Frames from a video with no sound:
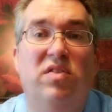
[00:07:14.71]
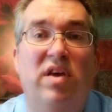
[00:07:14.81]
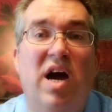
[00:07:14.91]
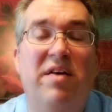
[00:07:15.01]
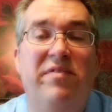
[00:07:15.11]

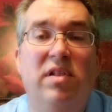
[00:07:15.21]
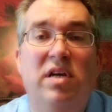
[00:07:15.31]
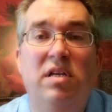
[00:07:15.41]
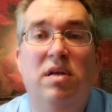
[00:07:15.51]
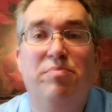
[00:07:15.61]

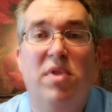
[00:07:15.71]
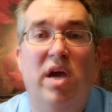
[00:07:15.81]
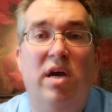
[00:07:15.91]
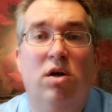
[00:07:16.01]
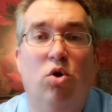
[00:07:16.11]
Theophylline
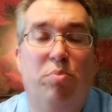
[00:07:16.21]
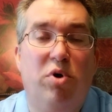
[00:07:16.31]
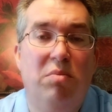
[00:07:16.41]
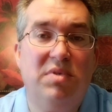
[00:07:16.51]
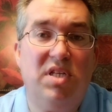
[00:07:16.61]
and
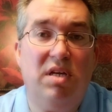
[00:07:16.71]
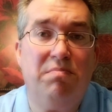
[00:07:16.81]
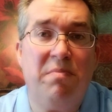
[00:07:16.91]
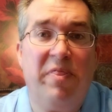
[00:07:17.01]
Chlorpromazine.